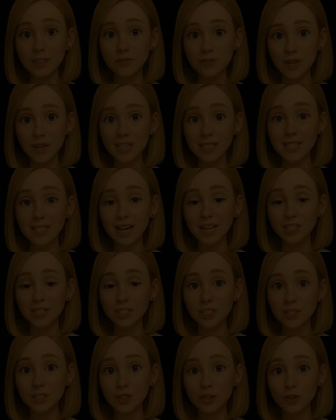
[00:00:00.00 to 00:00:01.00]
of
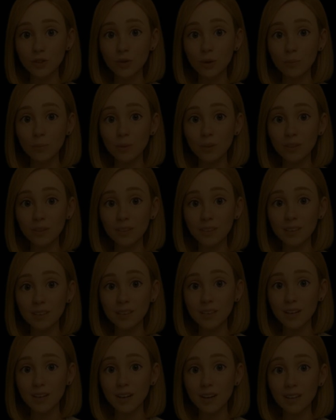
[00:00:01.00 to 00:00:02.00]
transactions are normal.
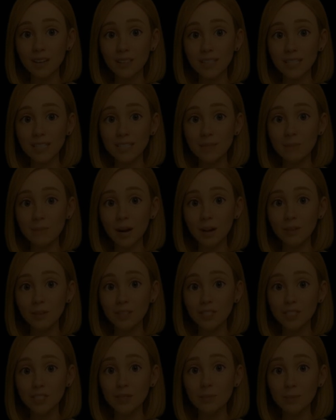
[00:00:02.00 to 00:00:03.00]
A lazy model
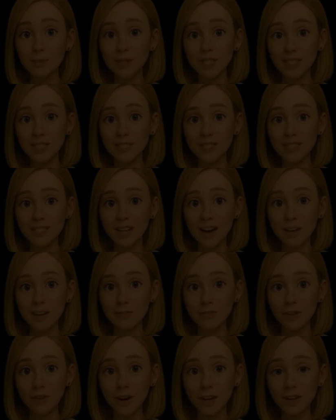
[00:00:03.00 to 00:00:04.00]
that just predicts not
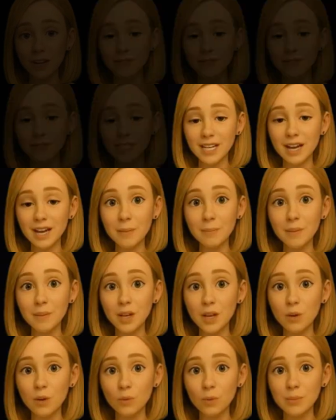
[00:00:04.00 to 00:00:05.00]
fraud every time
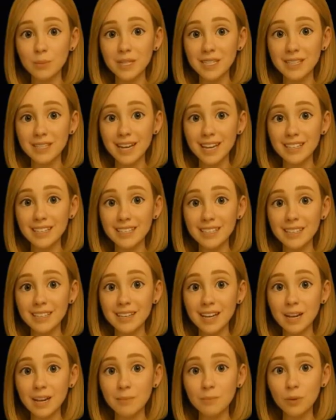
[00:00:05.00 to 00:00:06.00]
will be
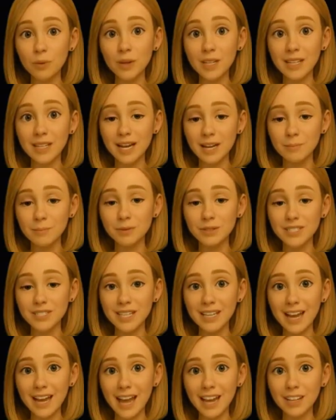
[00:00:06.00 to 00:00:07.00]

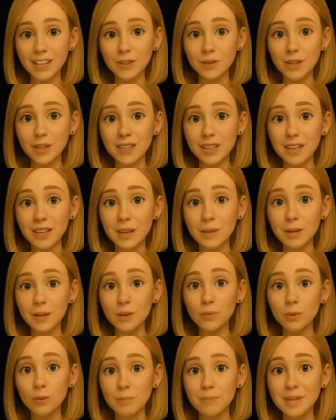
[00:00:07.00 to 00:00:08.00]
99.9% accurate, but
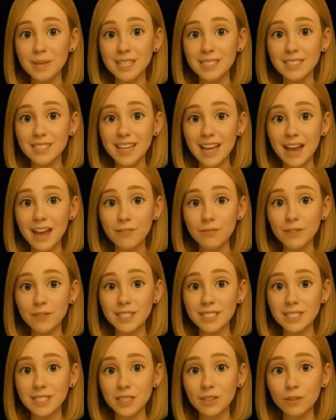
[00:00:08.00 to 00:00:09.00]
it will miss every
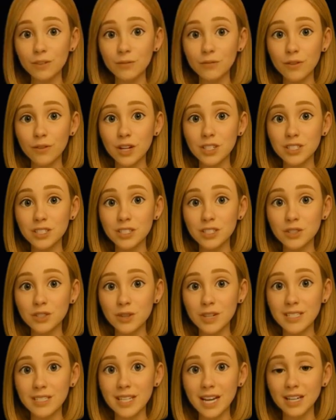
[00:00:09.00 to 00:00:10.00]
single fraudulent
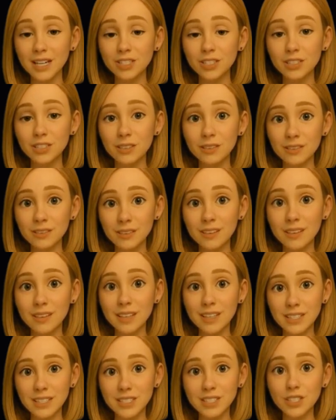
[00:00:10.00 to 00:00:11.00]
transaction.
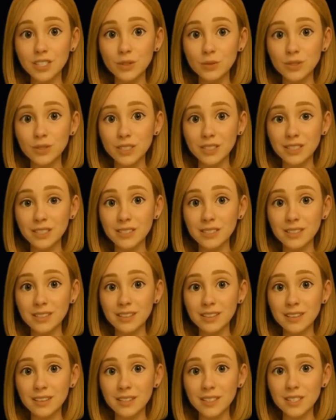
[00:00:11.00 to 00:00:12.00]
It's useless.
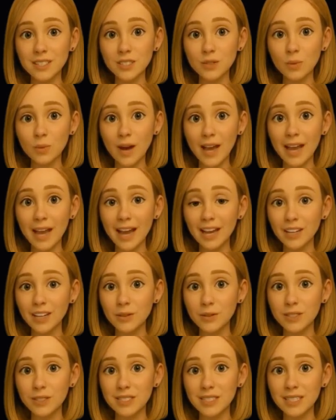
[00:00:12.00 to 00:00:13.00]
This is why
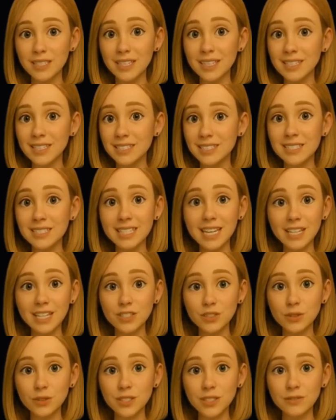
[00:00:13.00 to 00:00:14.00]
accuracy is
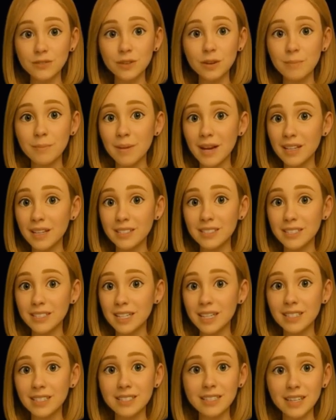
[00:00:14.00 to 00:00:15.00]
dangerous for imbalanced
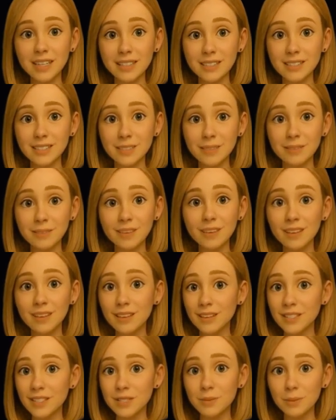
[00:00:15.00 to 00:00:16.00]
datasets.
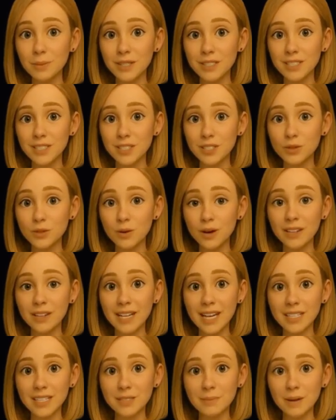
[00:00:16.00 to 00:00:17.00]
This brings us to our
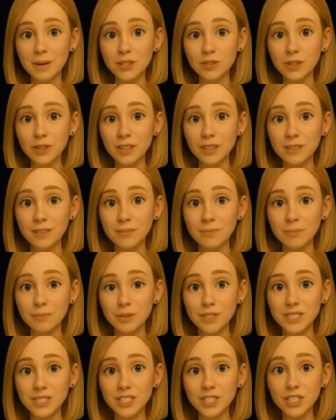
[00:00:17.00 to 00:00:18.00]
next metric,
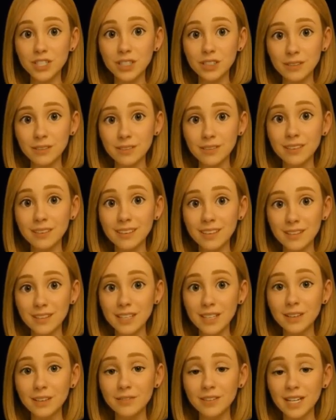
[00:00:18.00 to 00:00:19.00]
precision.
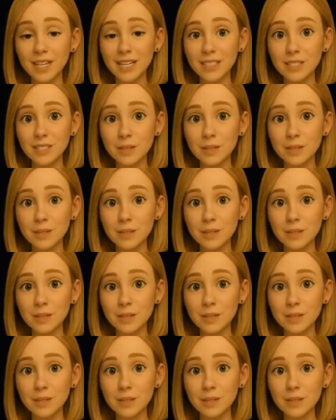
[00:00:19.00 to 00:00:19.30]
Think of it as